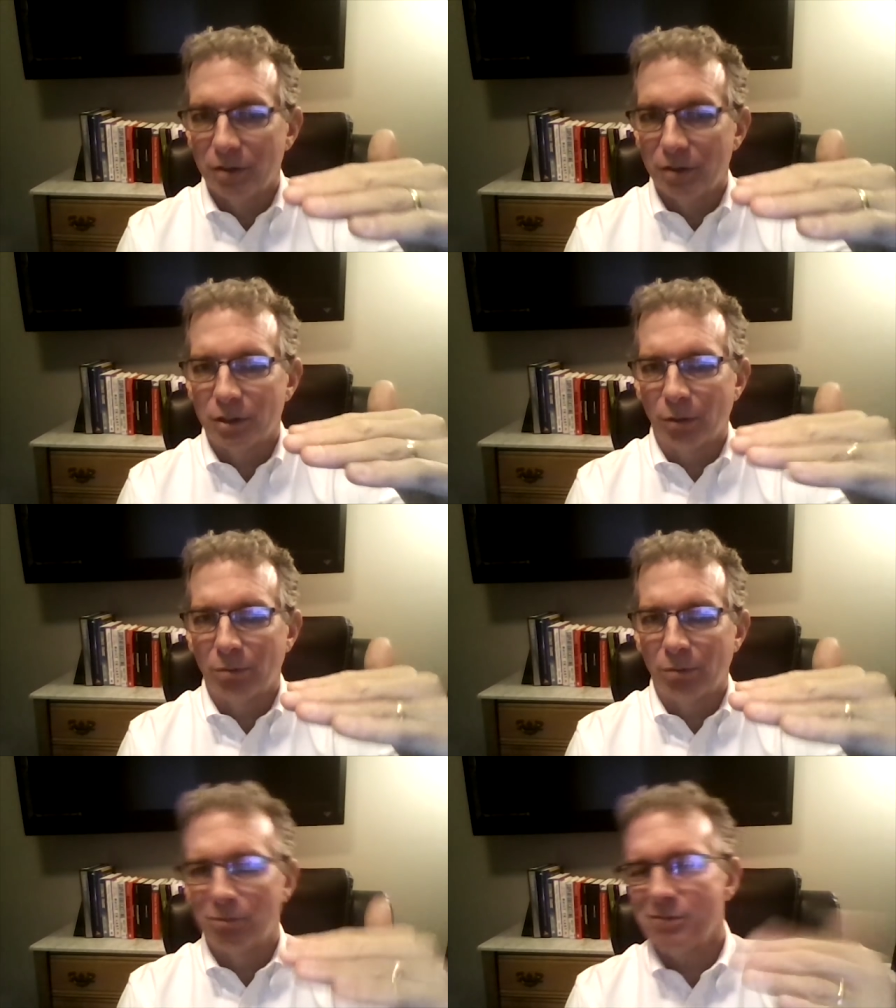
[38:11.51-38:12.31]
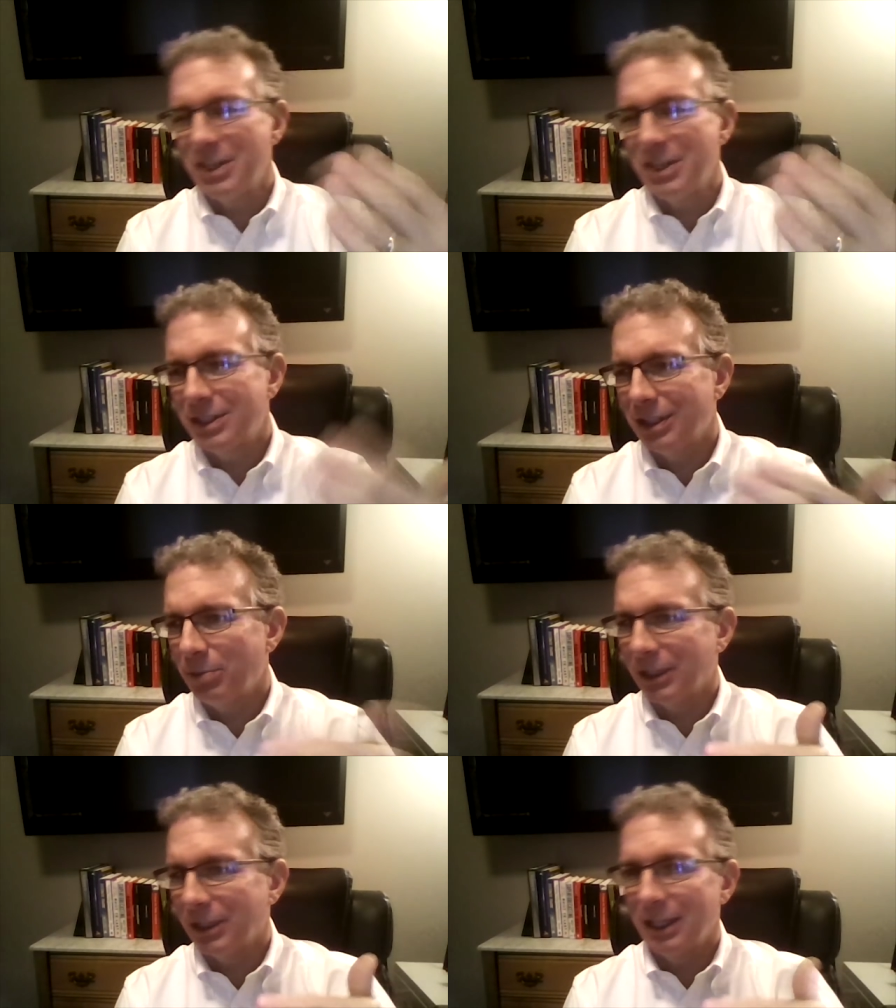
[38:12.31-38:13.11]
So and
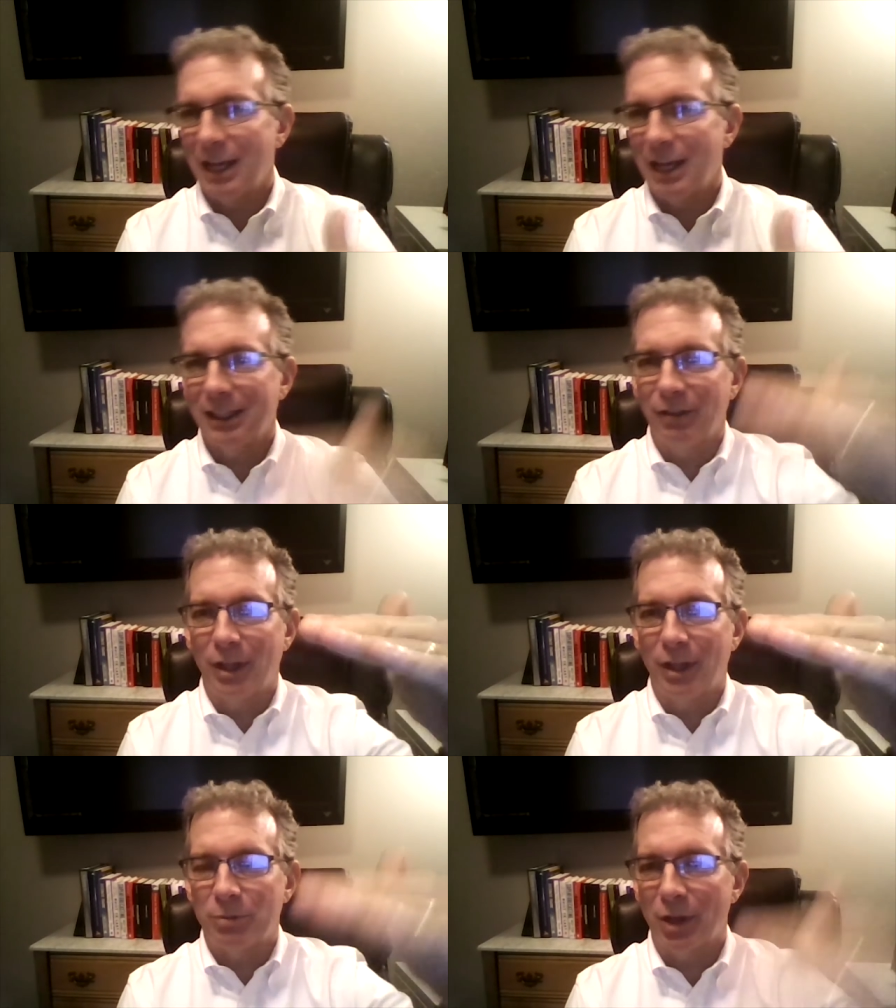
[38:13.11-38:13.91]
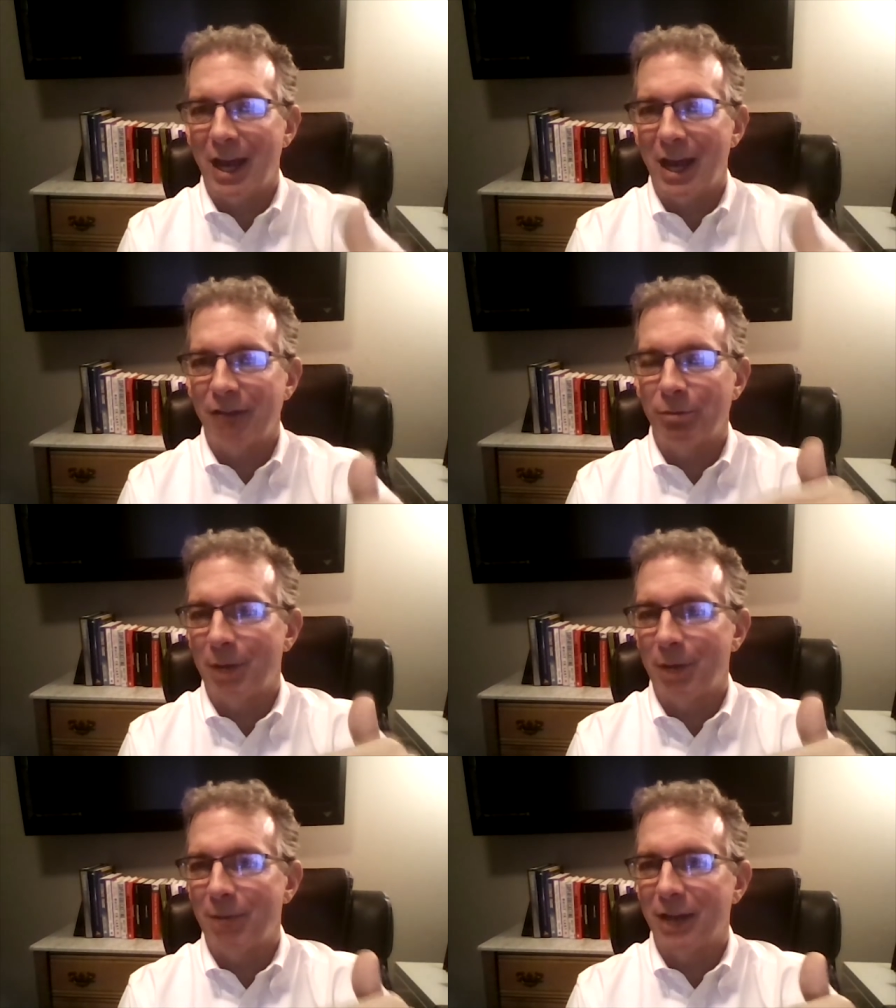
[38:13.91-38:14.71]
typically I give it up to half of
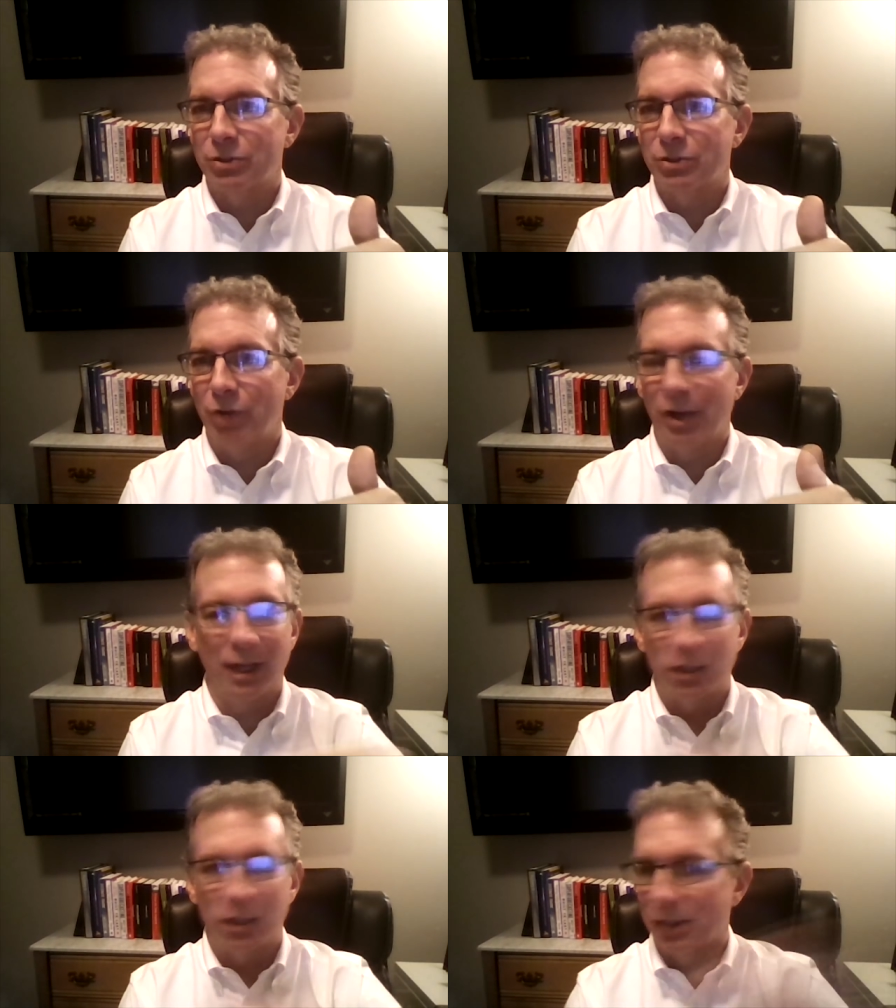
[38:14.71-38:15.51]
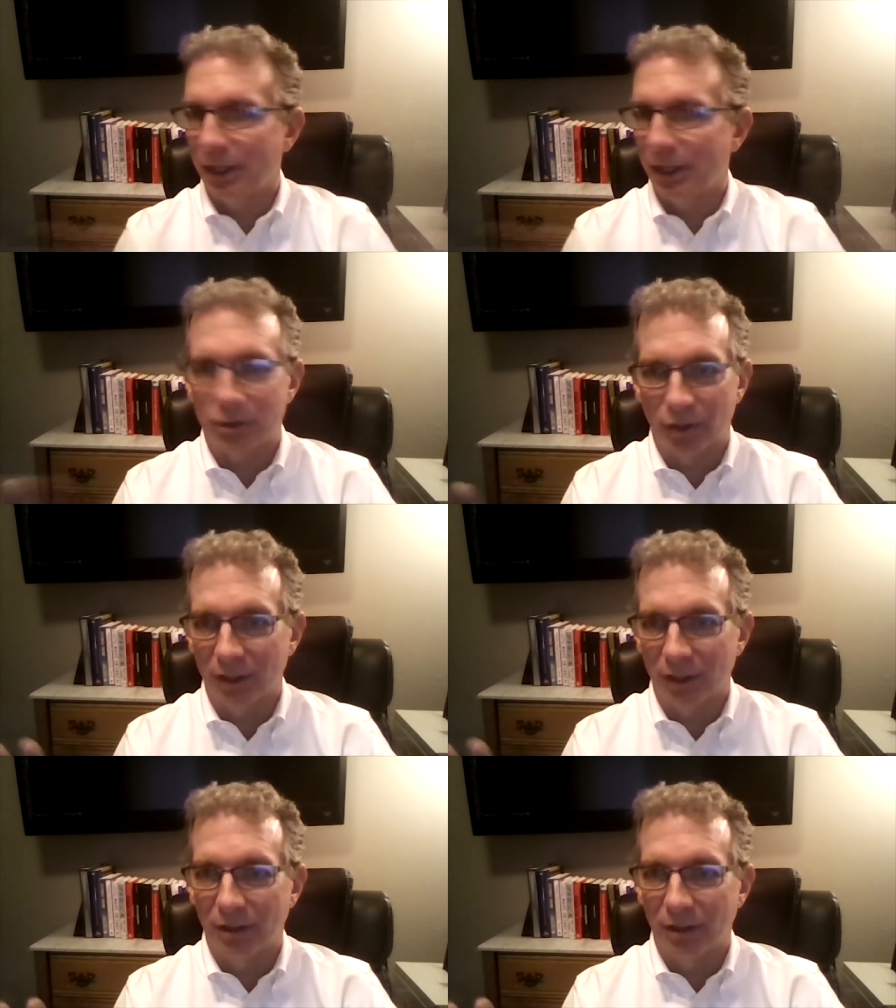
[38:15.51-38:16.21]
my max drawdown and just let it trade.